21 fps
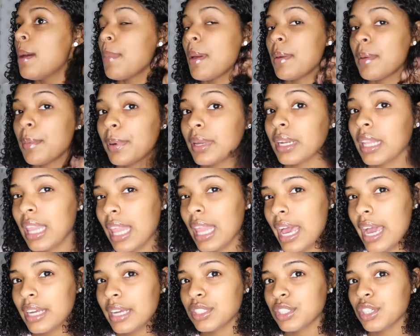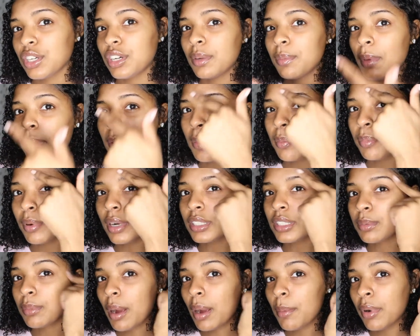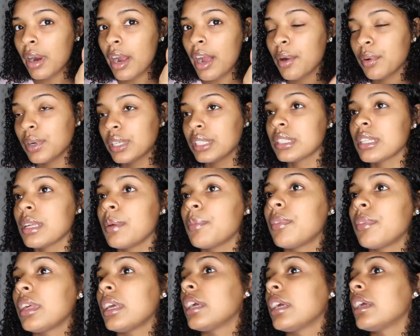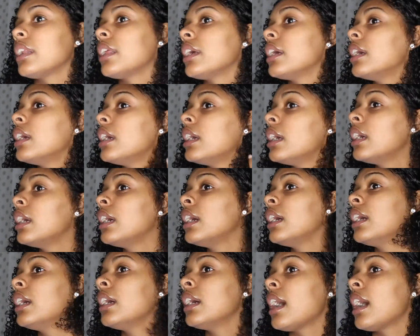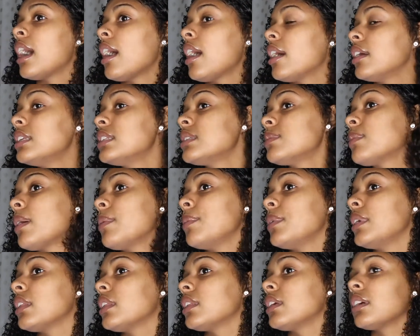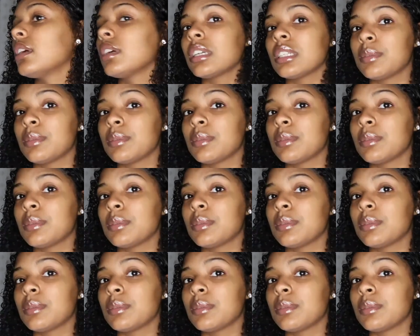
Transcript: maybe put a lash on and maybe brush my brow or something, this might be a look,